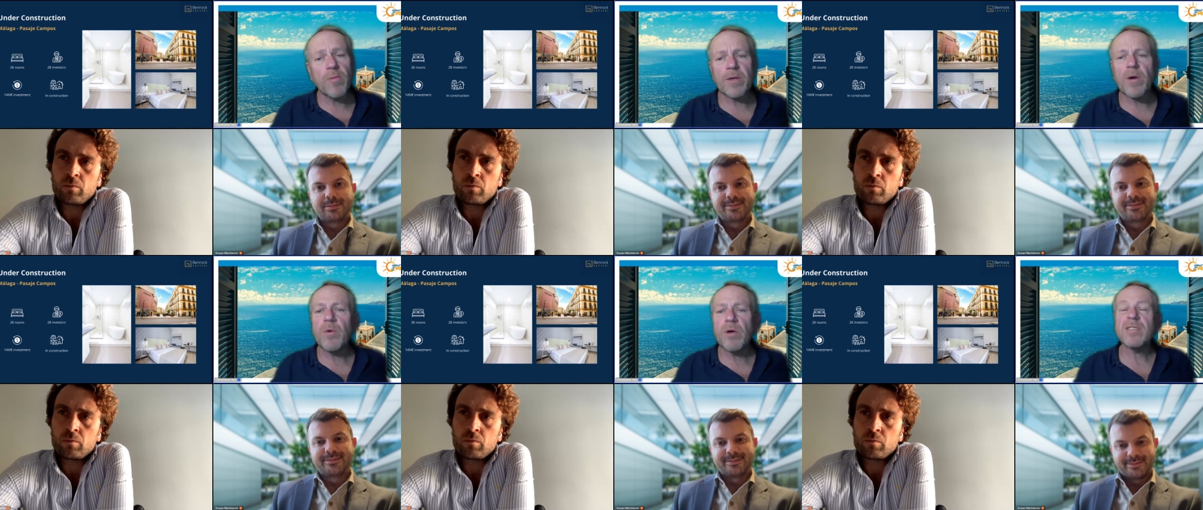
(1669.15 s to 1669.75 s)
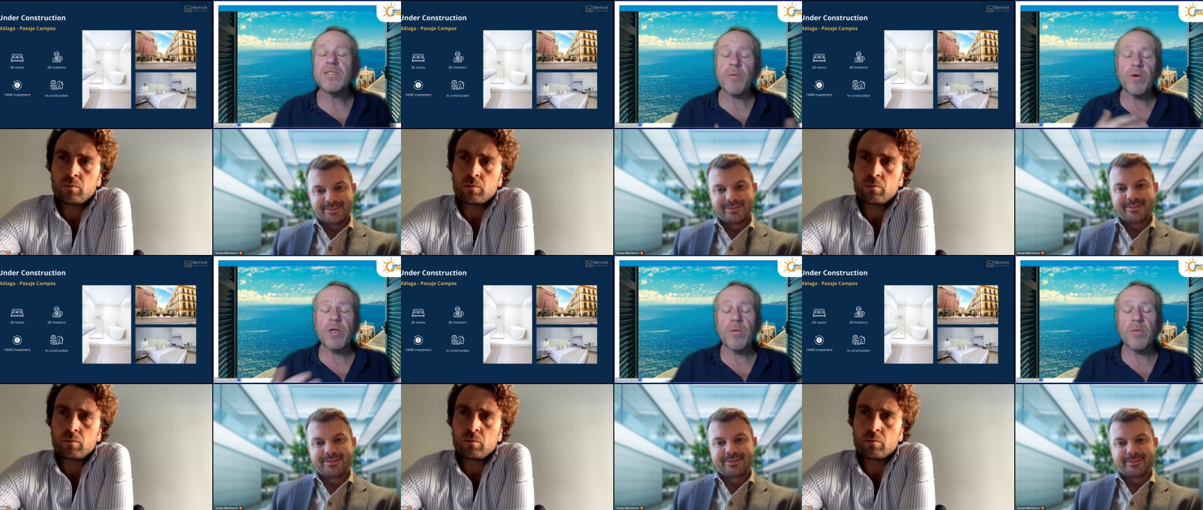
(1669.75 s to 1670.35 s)
Speaker 1: And what sorry,
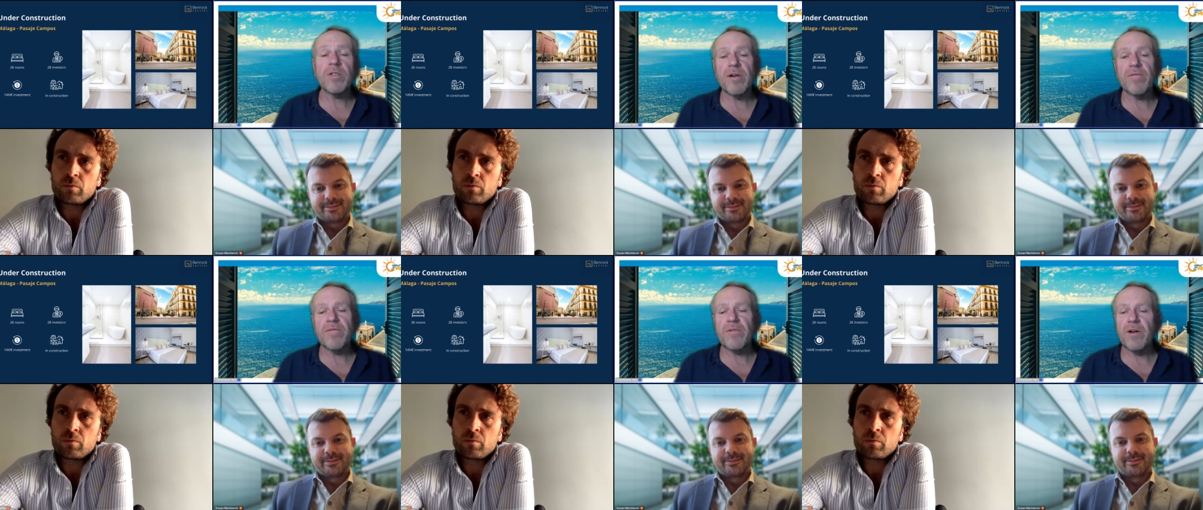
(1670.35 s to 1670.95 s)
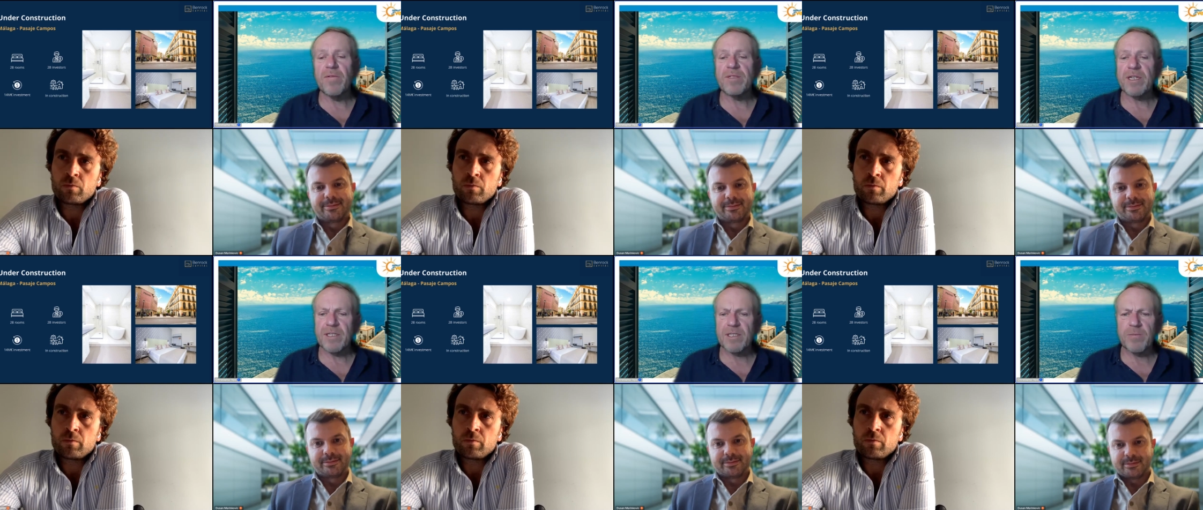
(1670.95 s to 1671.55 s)
what I would have, have said,
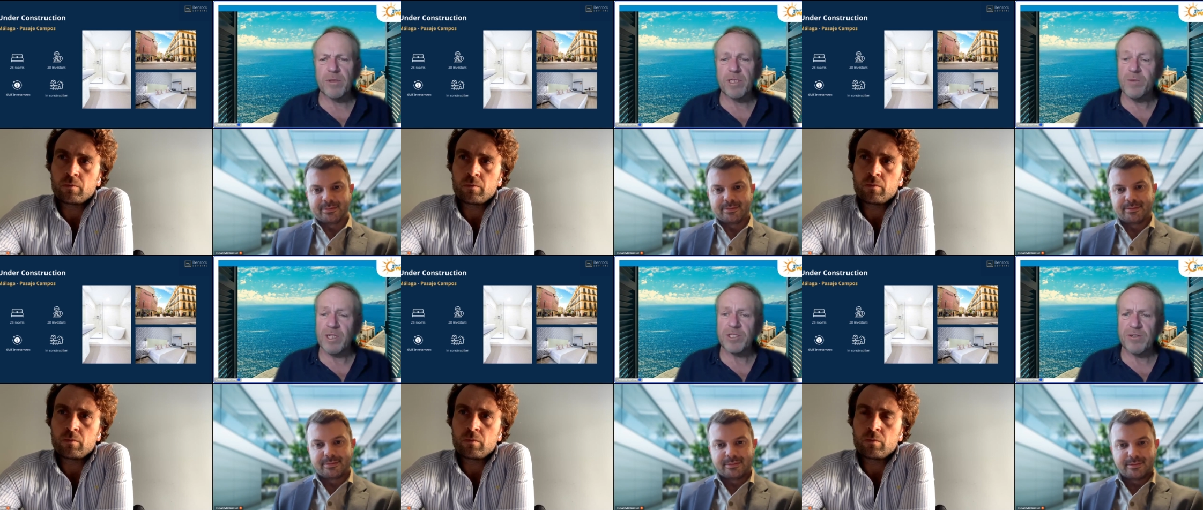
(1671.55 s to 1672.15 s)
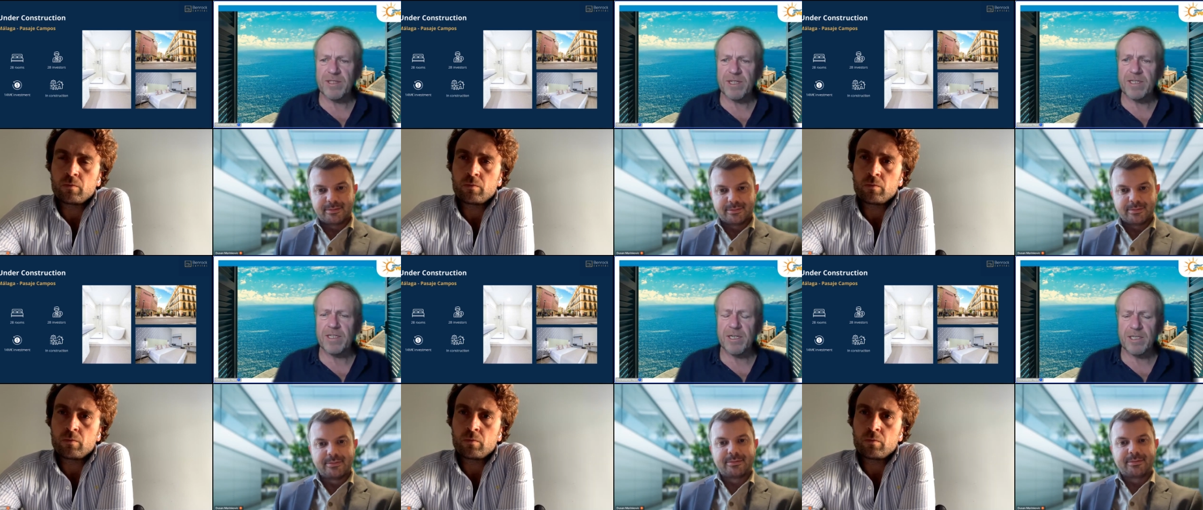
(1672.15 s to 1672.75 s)
at, what I what I should have said
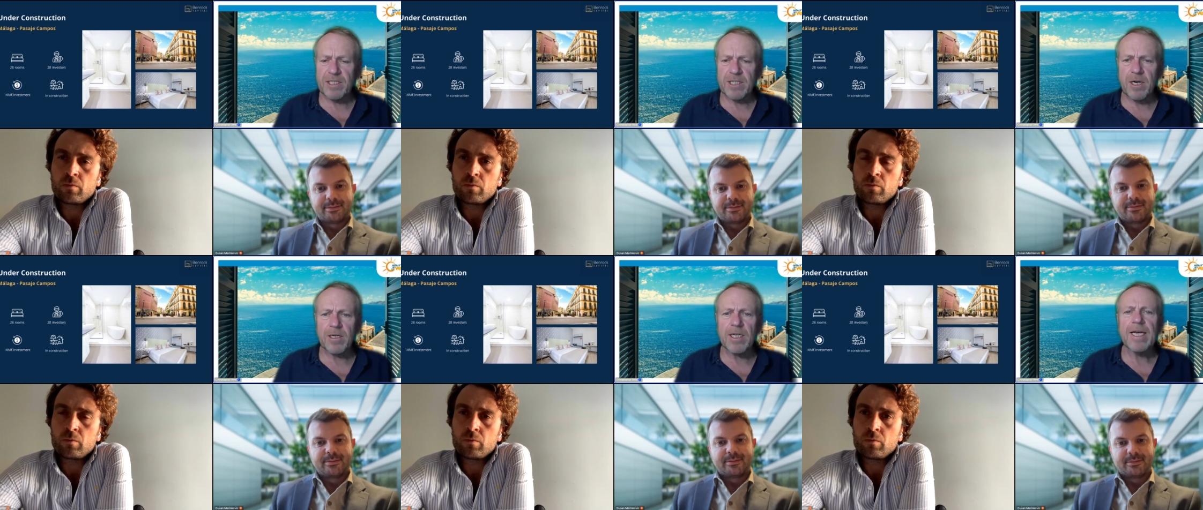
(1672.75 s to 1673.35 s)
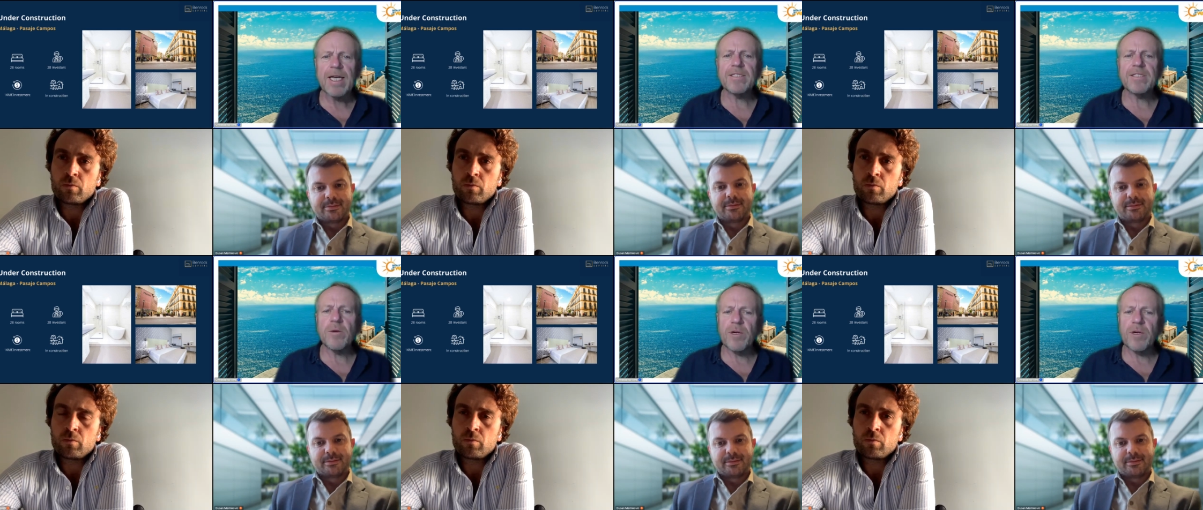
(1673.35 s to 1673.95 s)
at, at, the start is
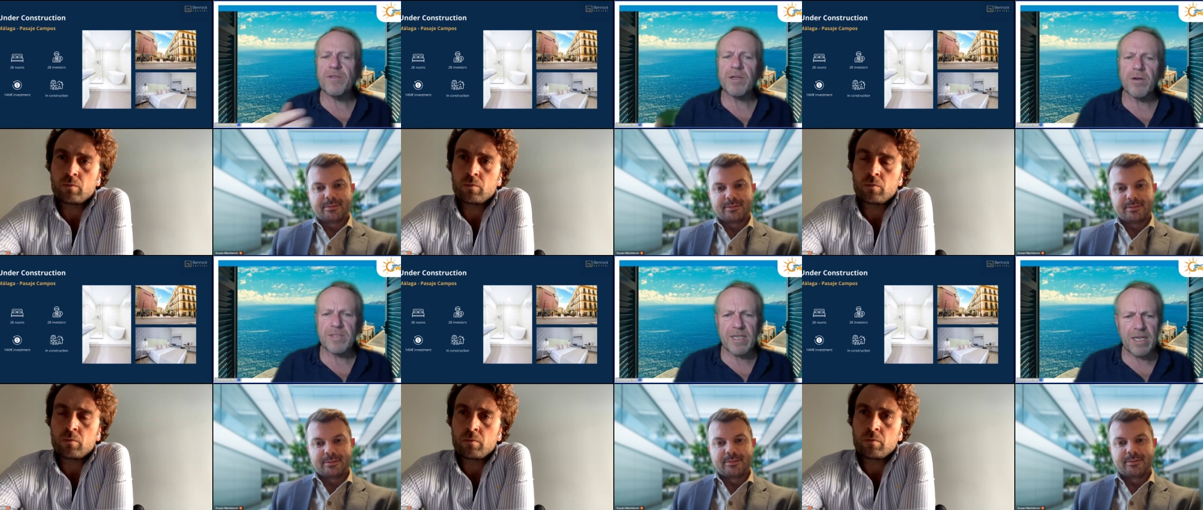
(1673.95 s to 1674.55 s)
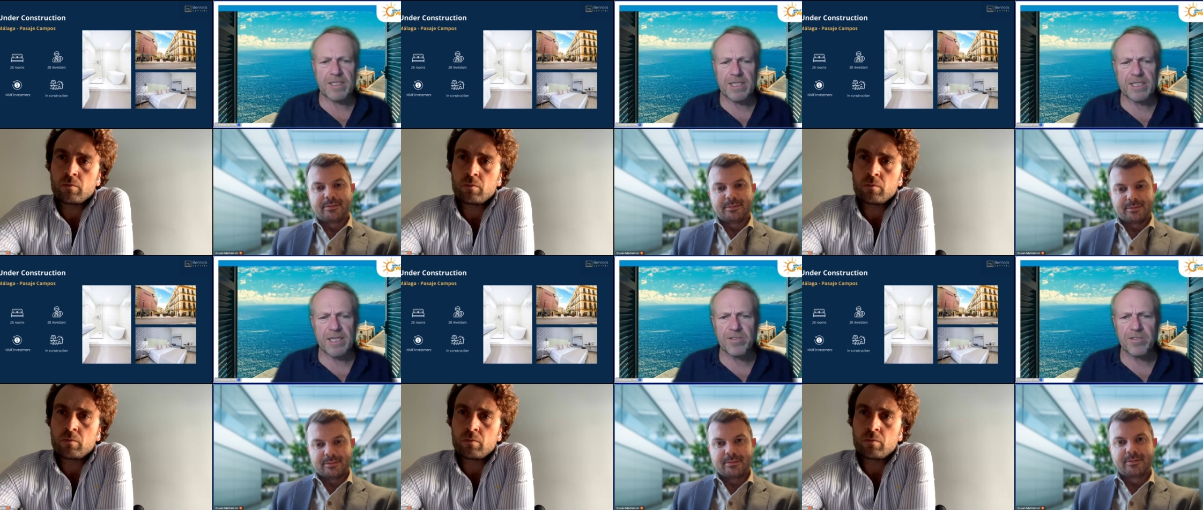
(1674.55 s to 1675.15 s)
that we'll give you the contact
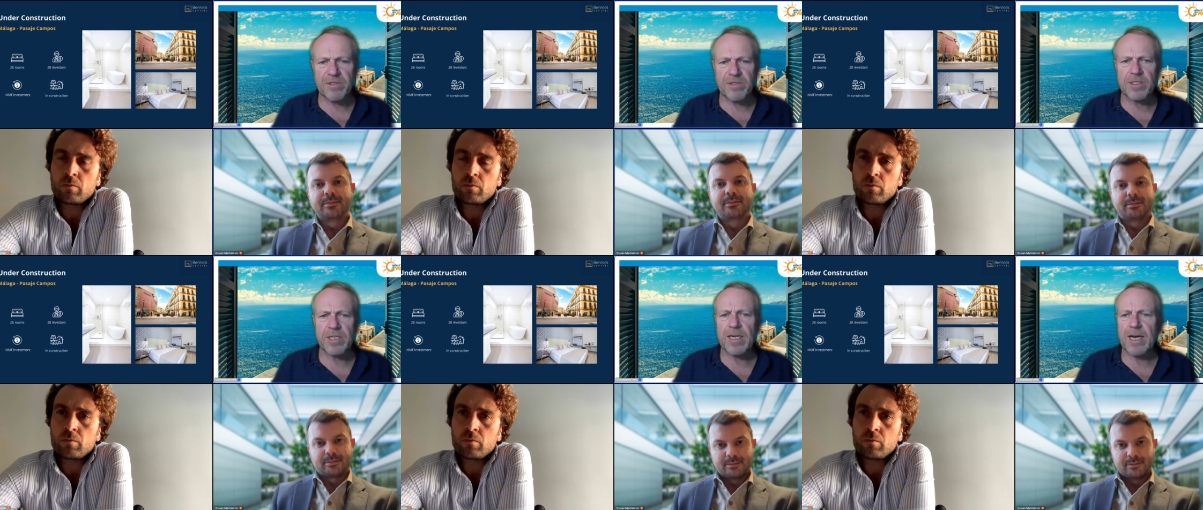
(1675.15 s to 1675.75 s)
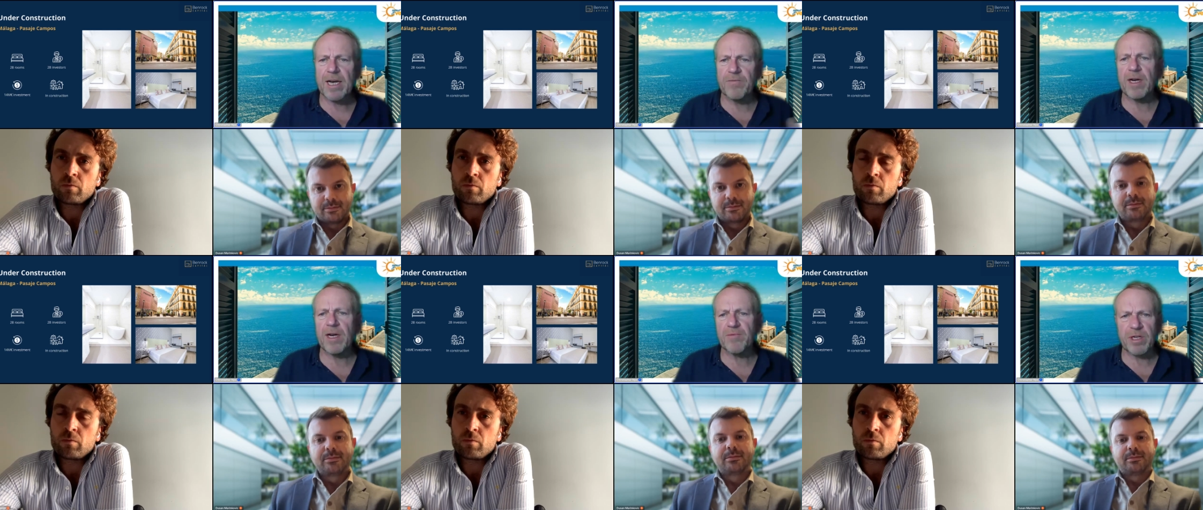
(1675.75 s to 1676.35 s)
details of Dusan and
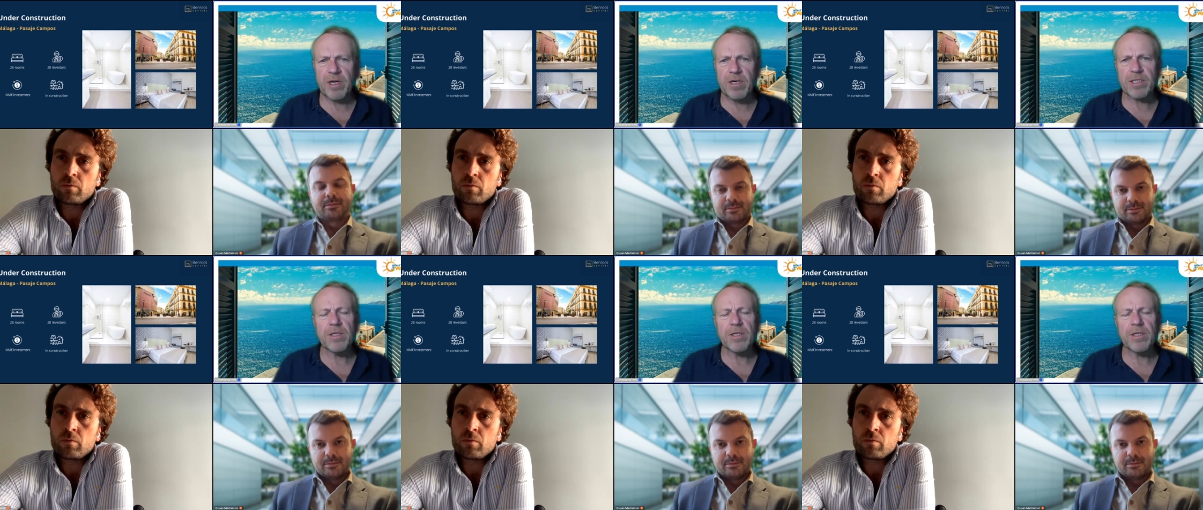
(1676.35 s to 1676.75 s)
and Riccardo.